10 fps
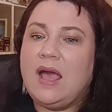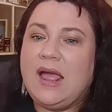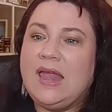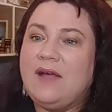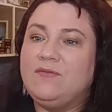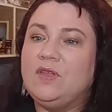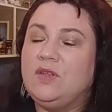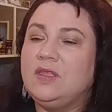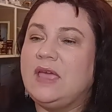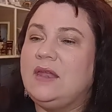I have to
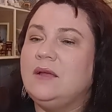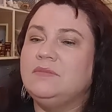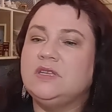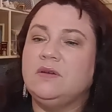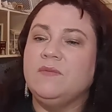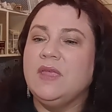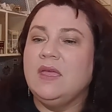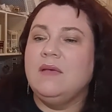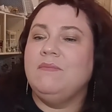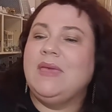look that up. So
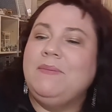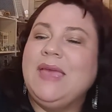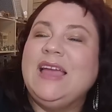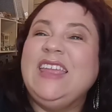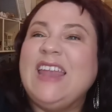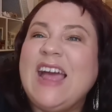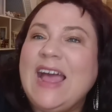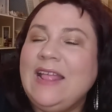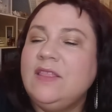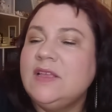maybe I need to
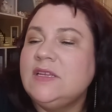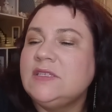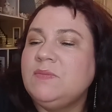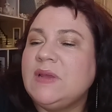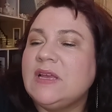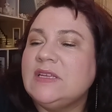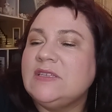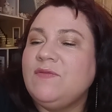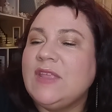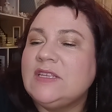hide this
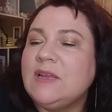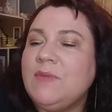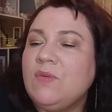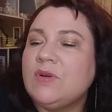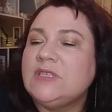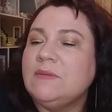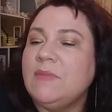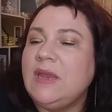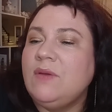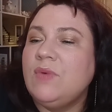because if that's going to be worth some money